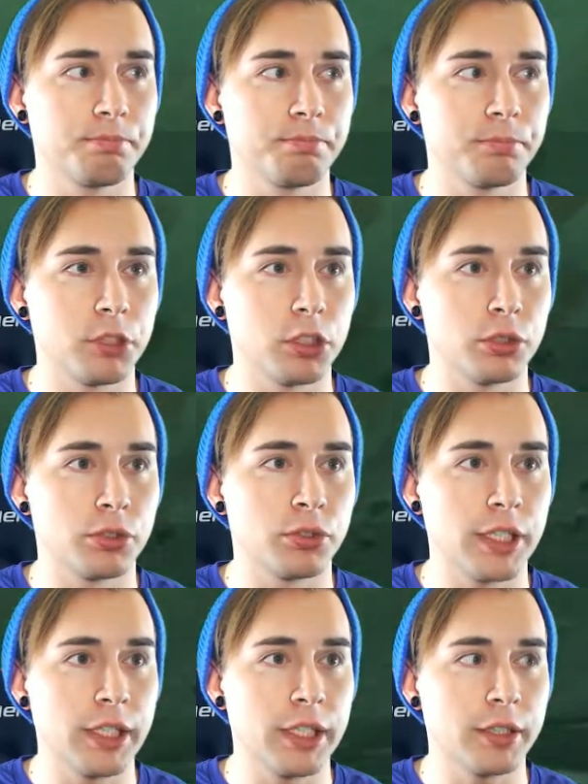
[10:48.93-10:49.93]
You'll
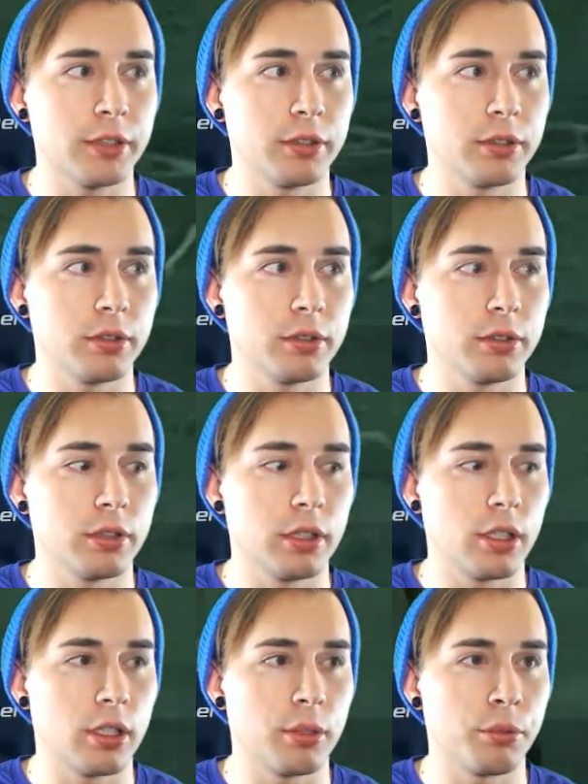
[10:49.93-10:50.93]
see it.
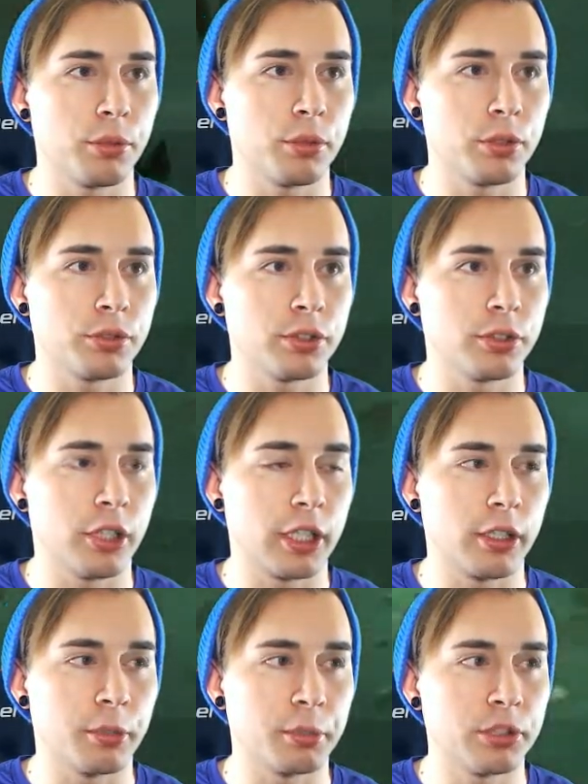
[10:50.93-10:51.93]
I'm too close to target
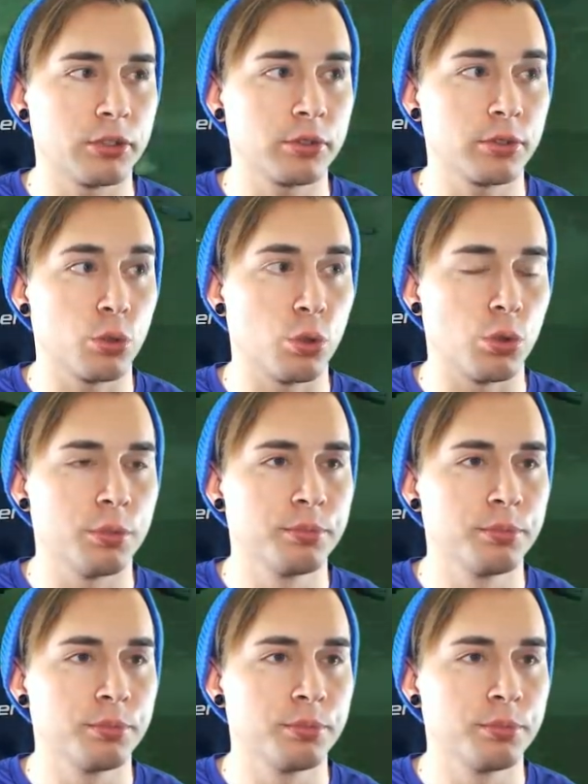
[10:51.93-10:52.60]
dummies. Cool.